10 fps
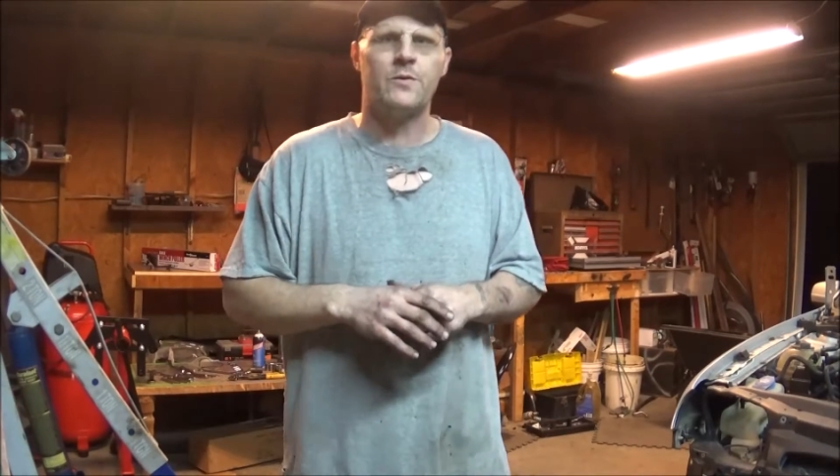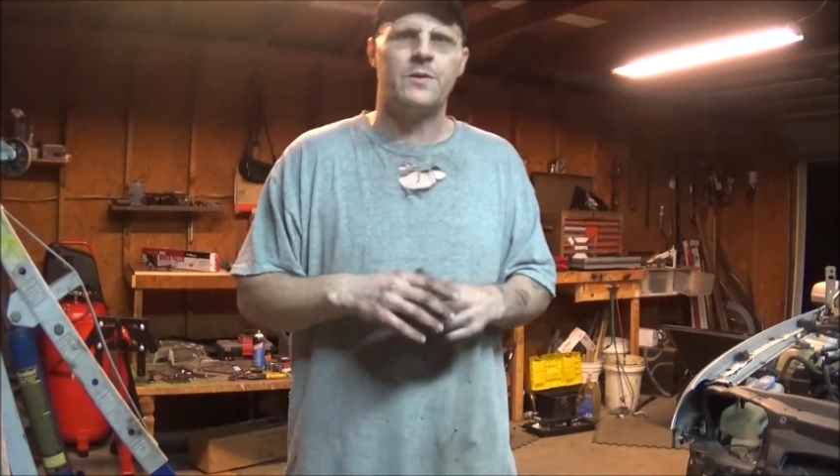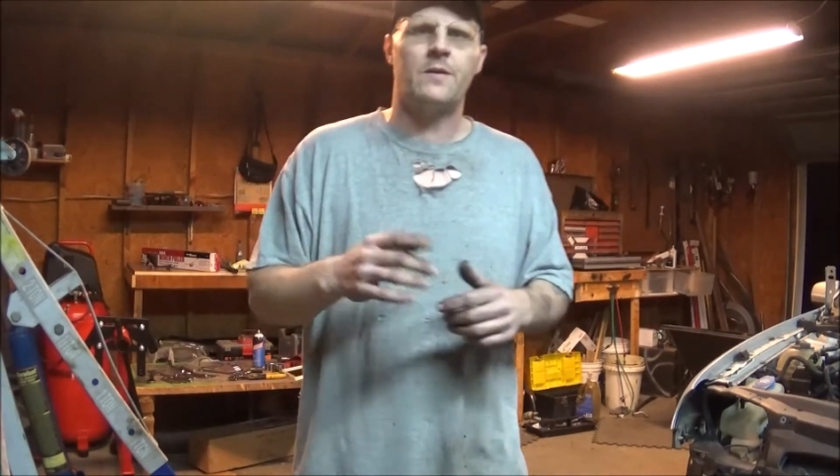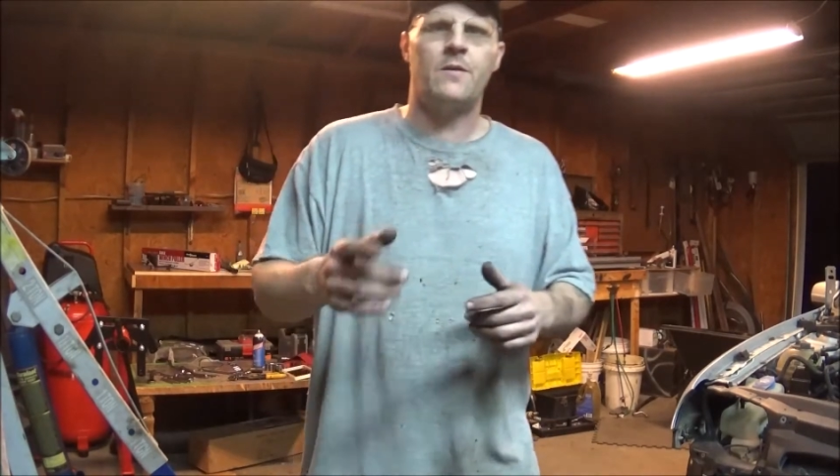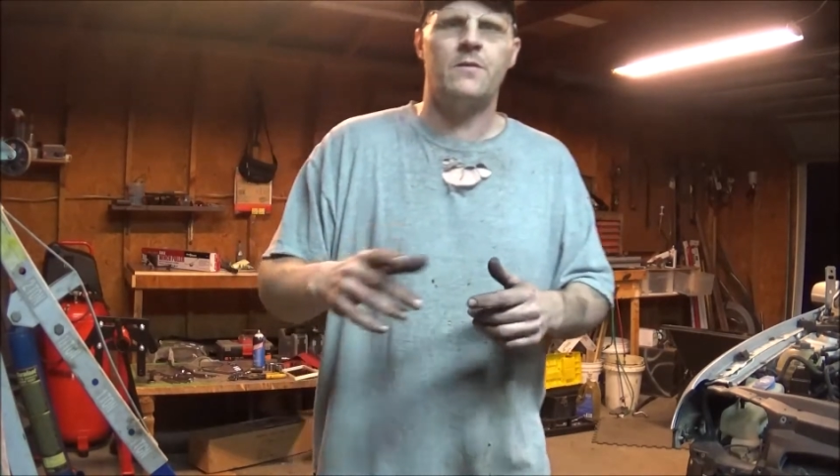
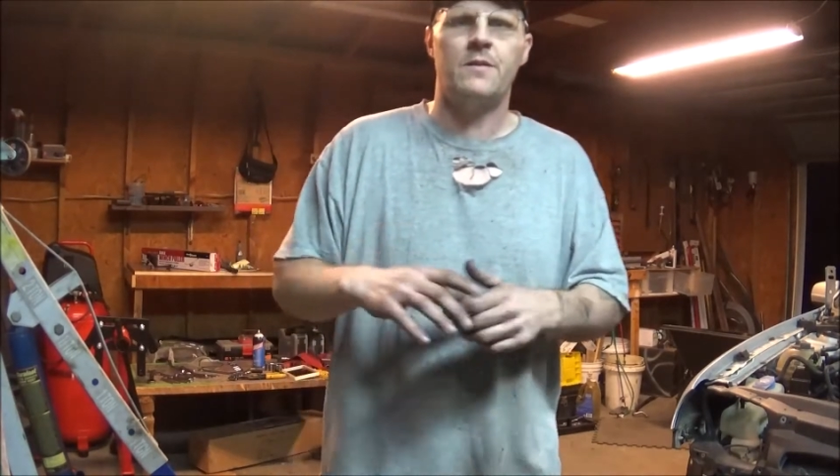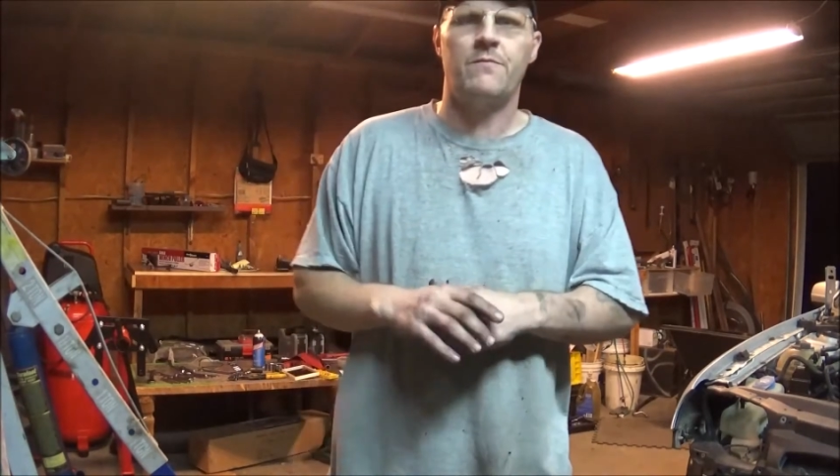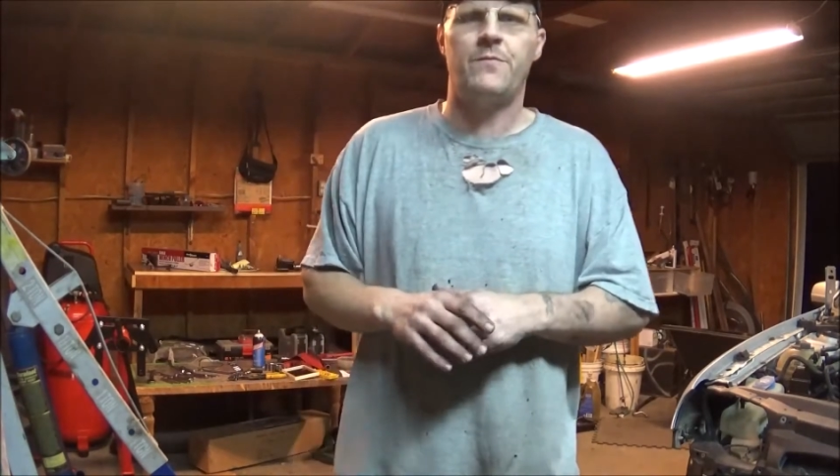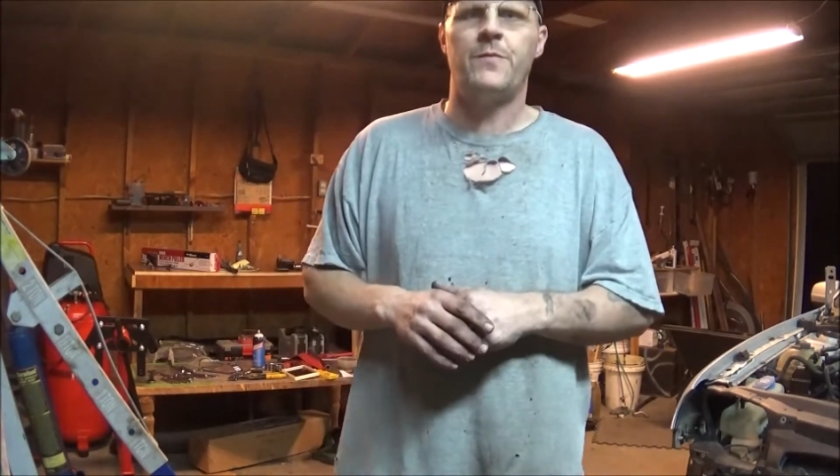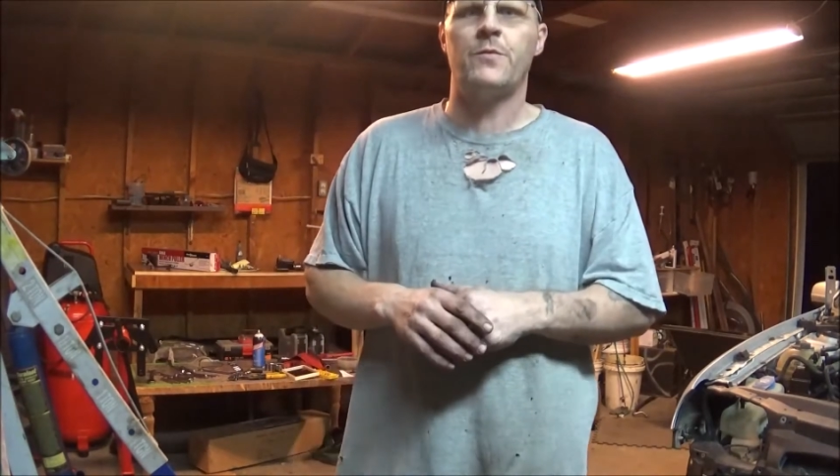done on the
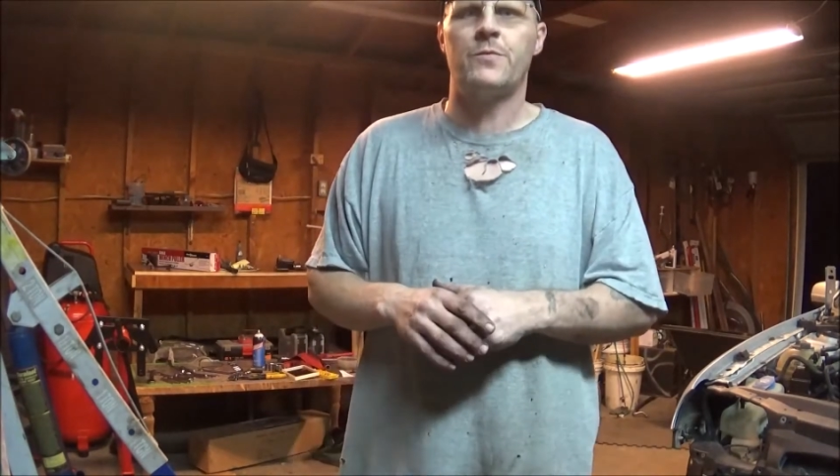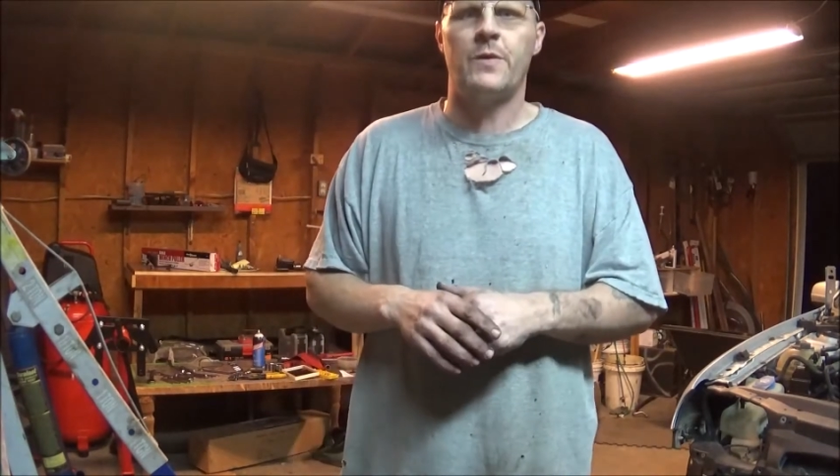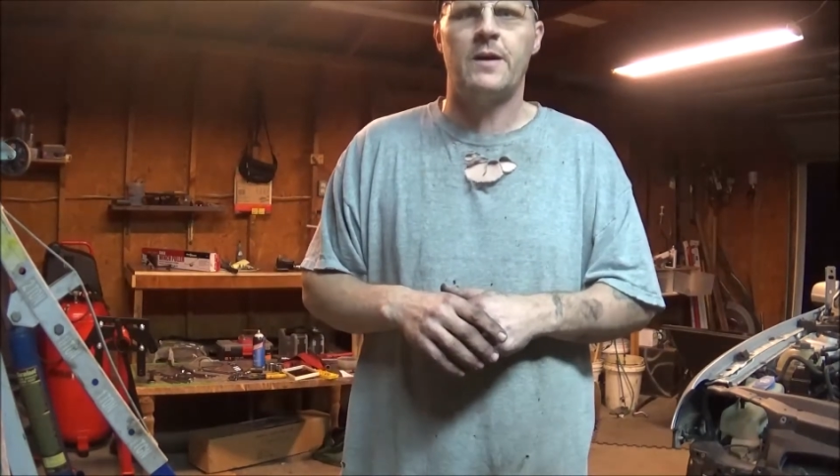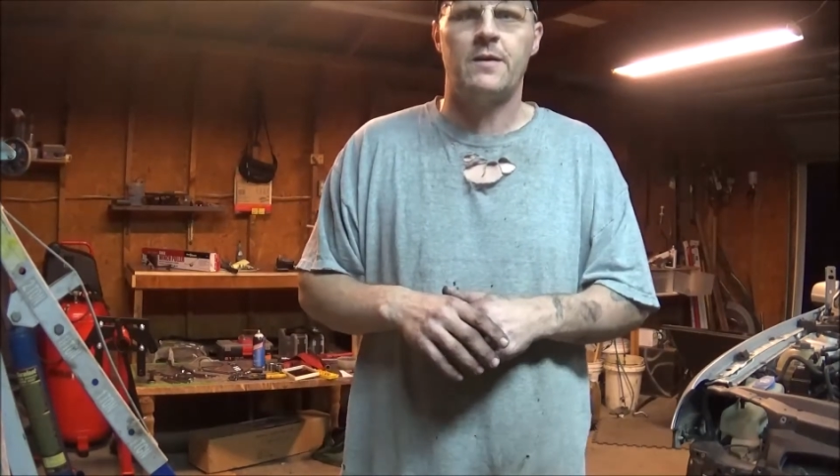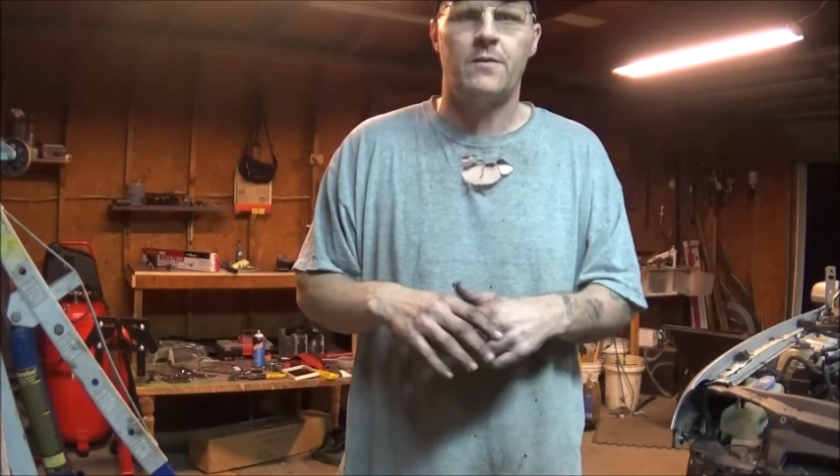
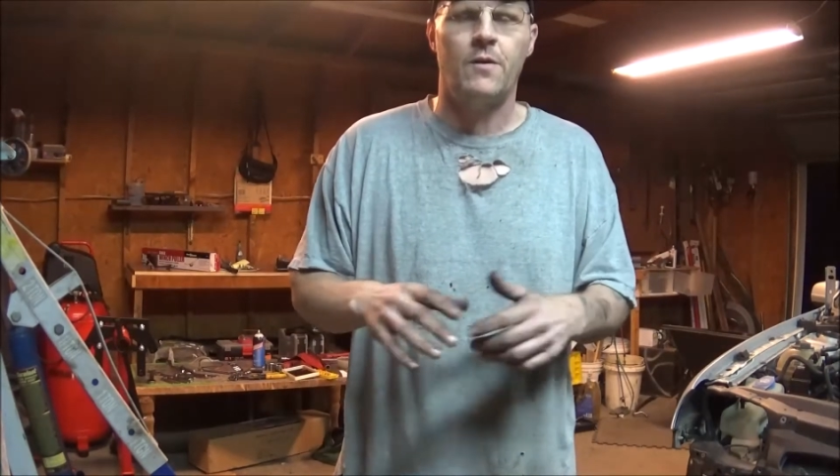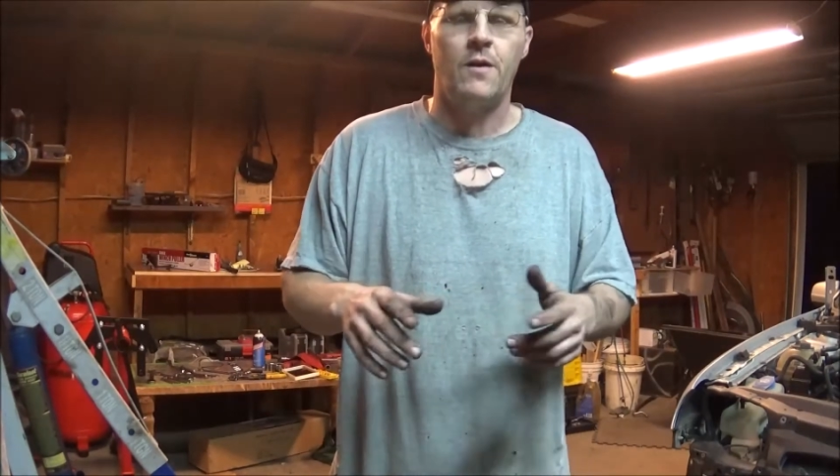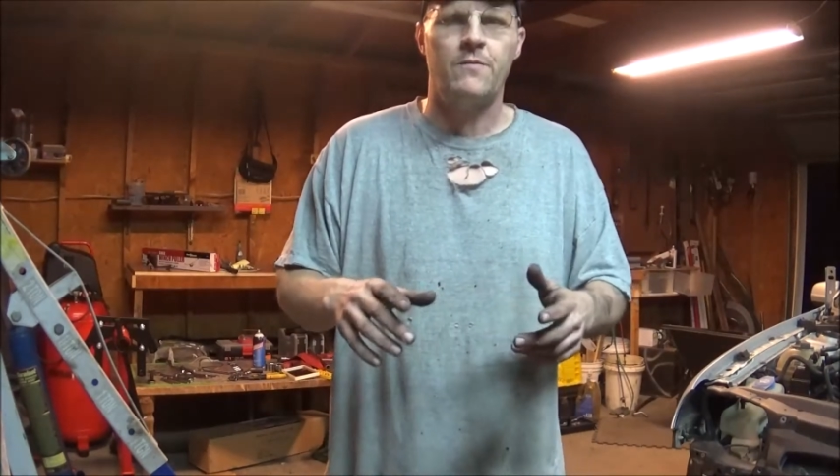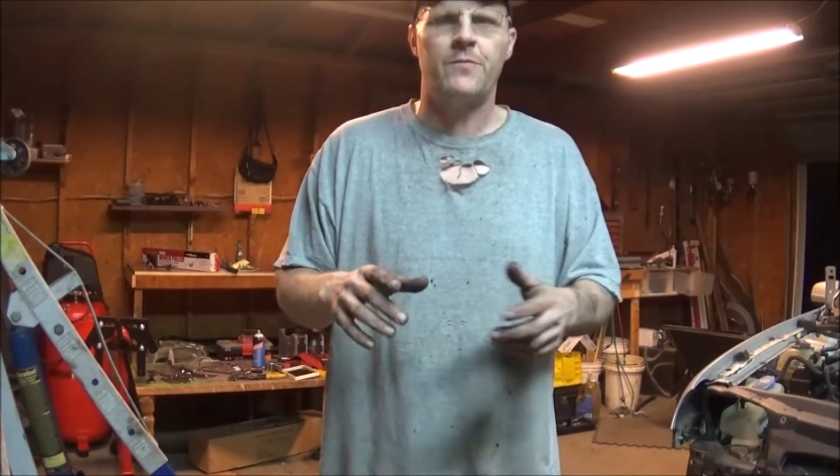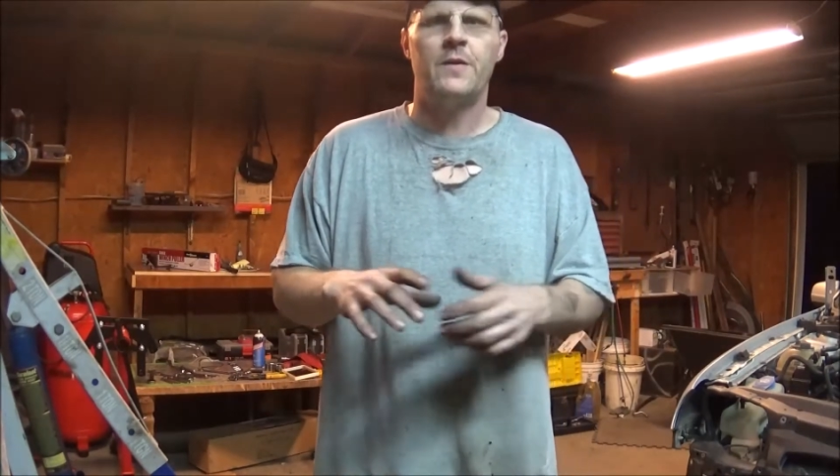Volkswagen
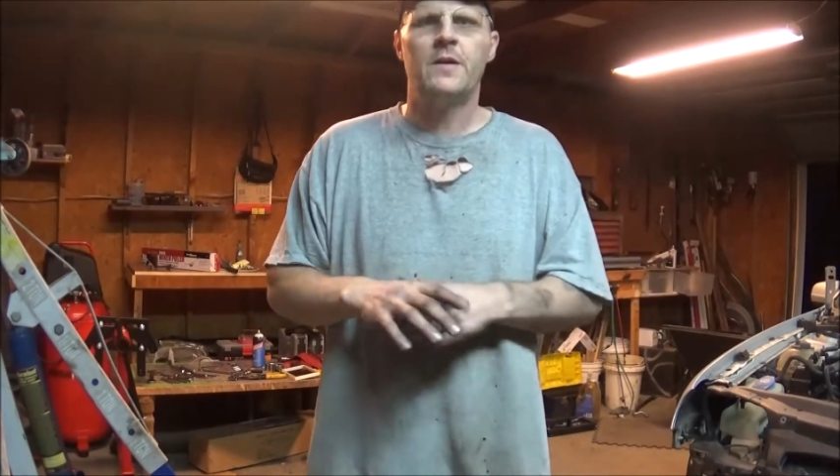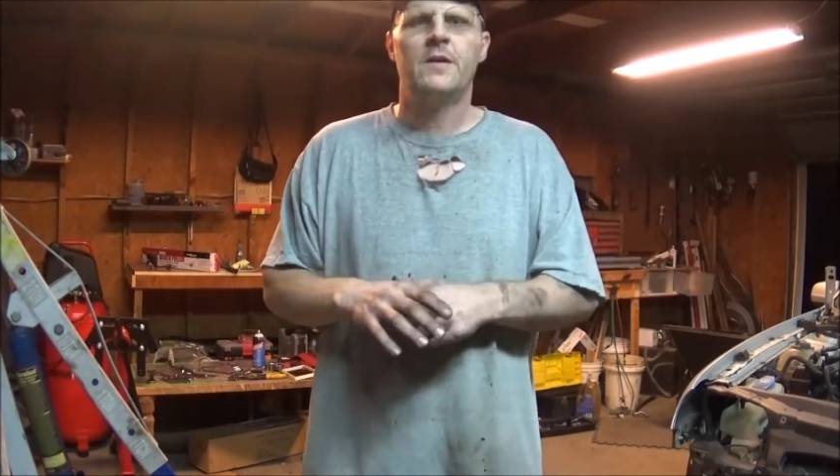Golf